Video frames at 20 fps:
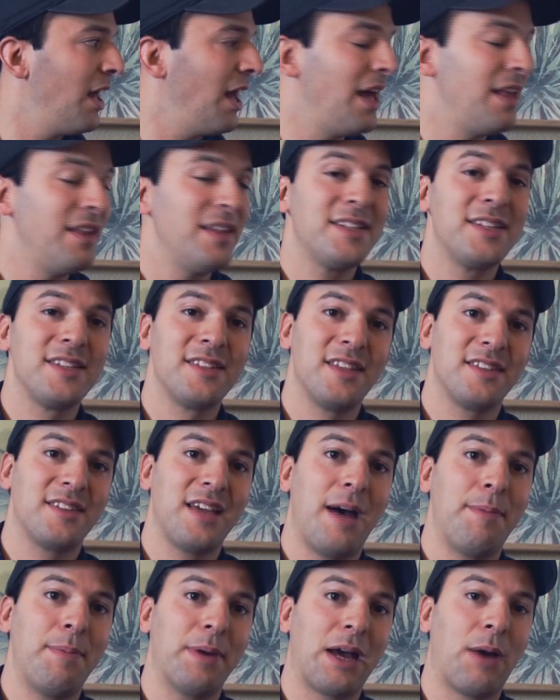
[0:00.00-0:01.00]
And this is the
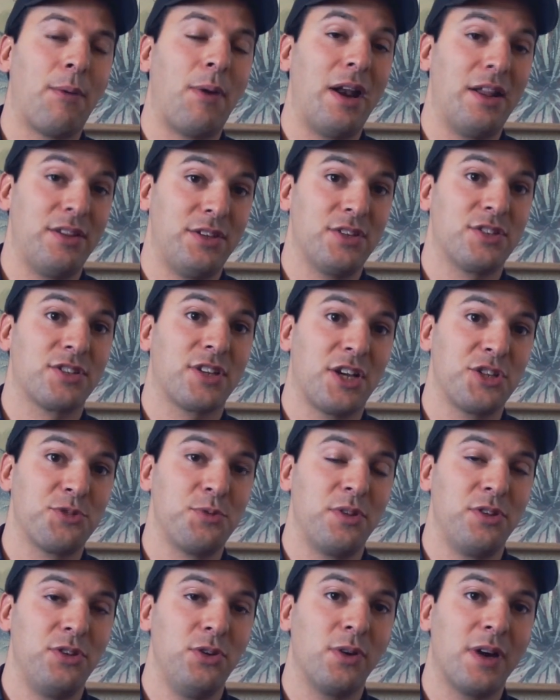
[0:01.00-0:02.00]
topic I want to discuss
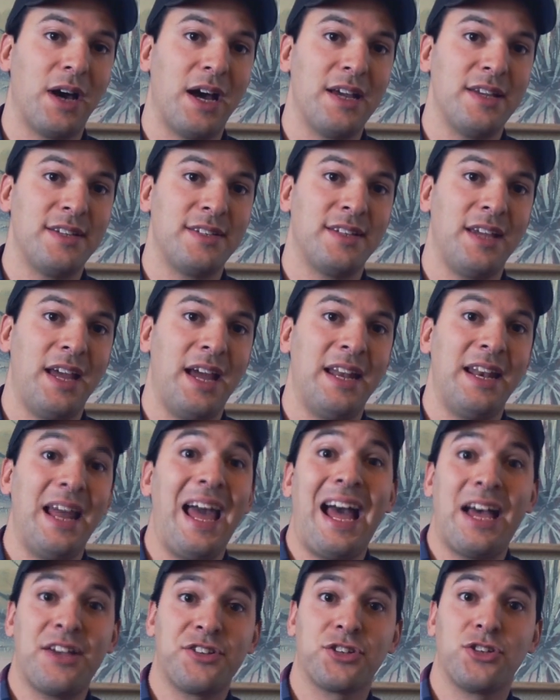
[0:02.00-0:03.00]
with you guys and
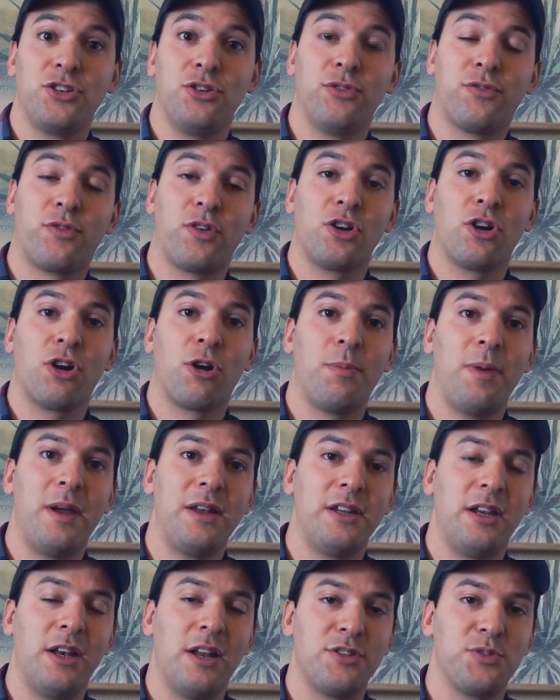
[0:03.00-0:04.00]
ask you for your
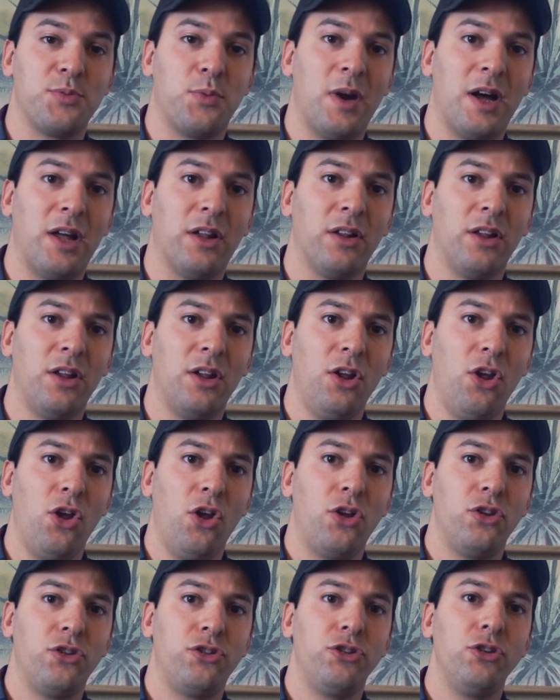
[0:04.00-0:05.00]
opinion as well.
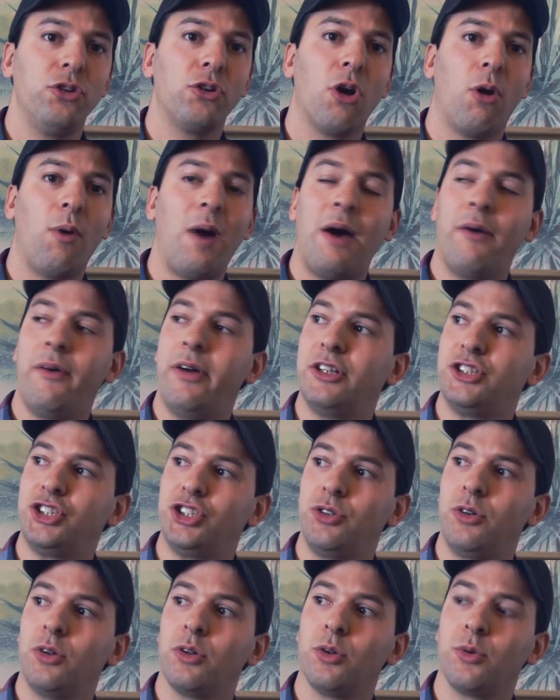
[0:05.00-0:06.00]
Do you go out and
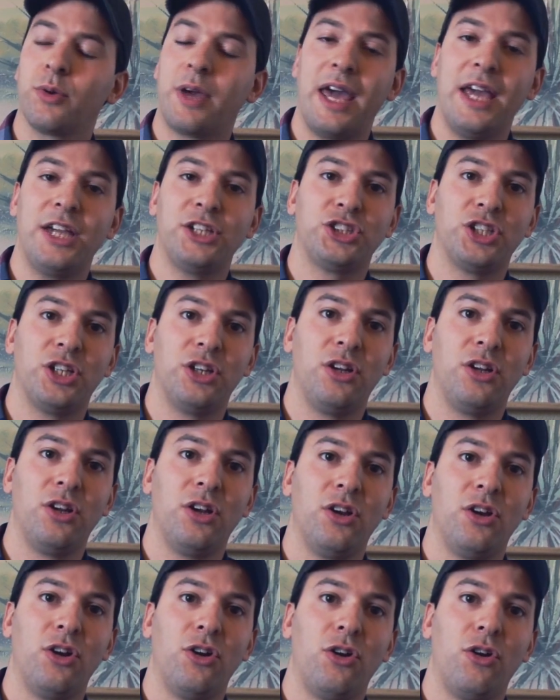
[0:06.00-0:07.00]
shoot a location
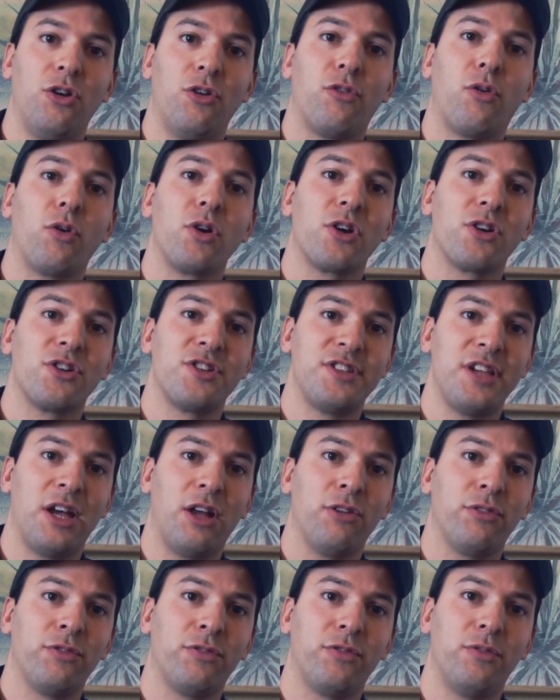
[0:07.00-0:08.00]
for
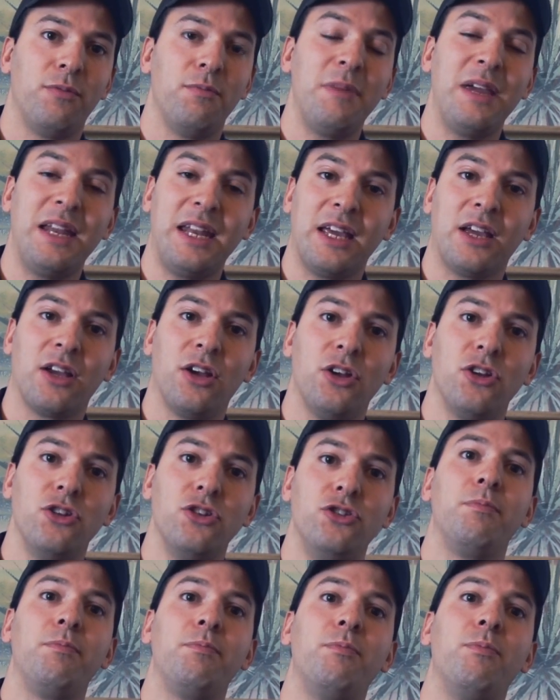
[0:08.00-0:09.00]
yourself, meaning
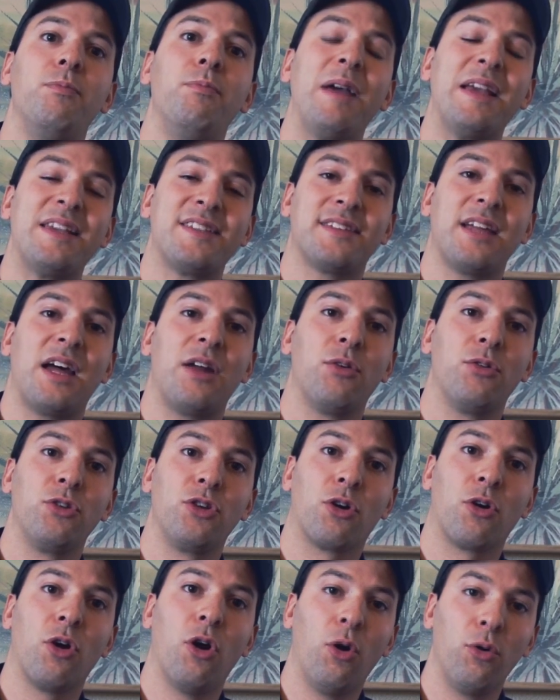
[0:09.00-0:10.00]
based on
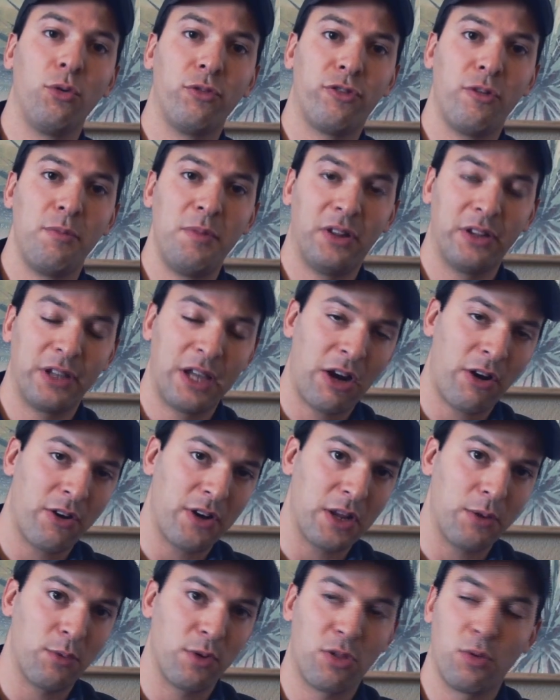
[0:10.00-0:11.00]
your own
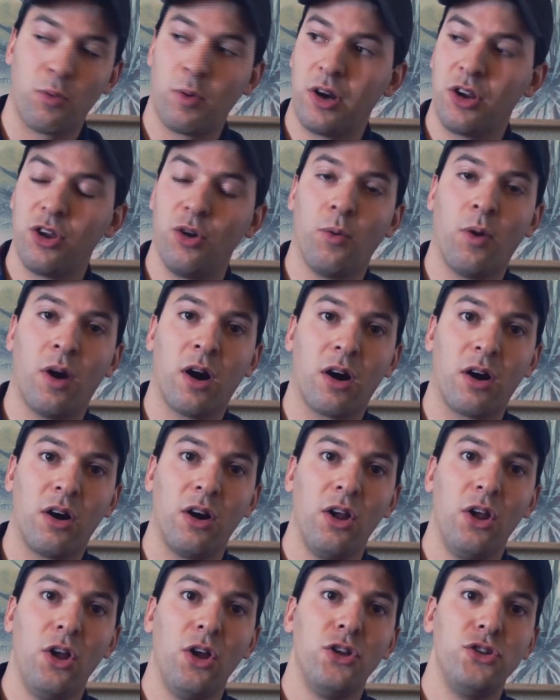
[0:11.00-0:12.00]
familiarity with where you are?
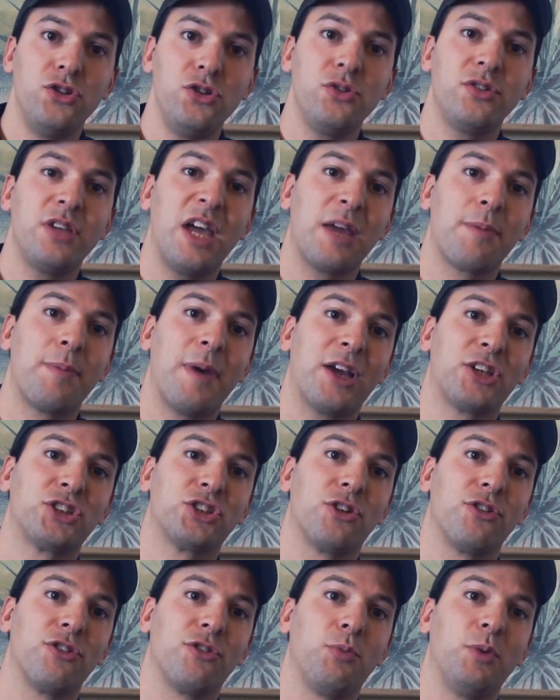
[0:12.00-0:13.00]
Do you take
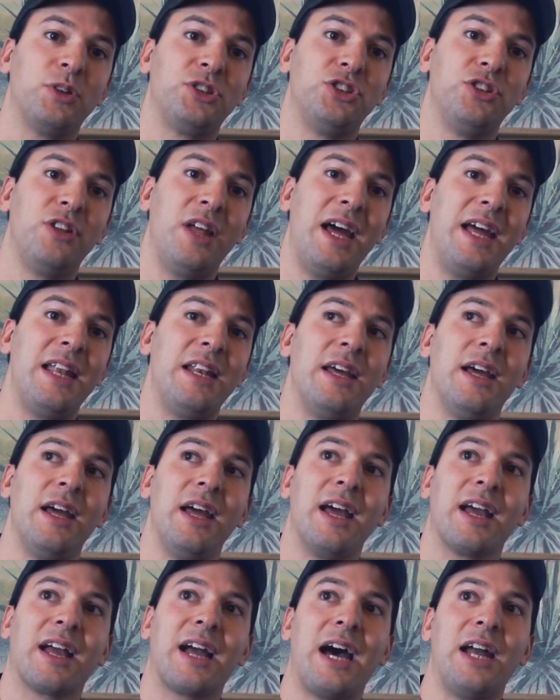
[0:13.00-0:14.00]
pictures which then
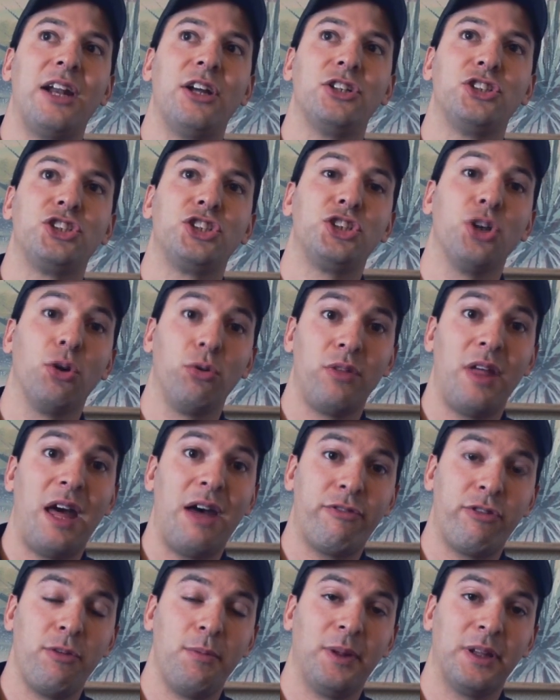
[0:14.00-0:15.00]
kind of show
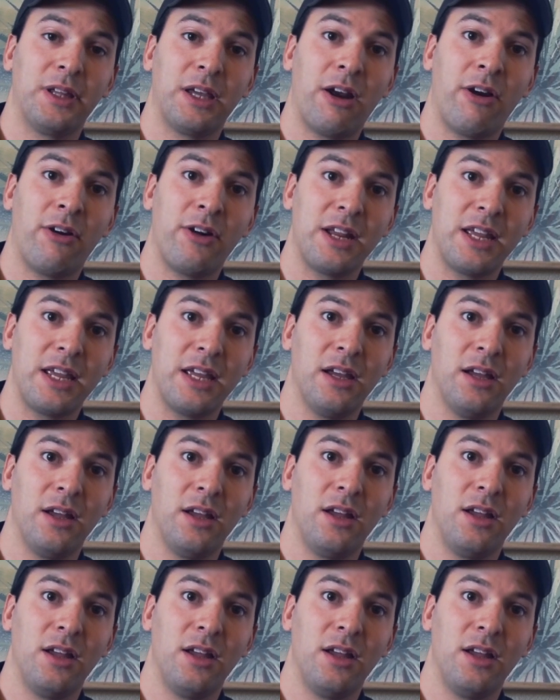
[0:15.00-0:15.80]
that familiarity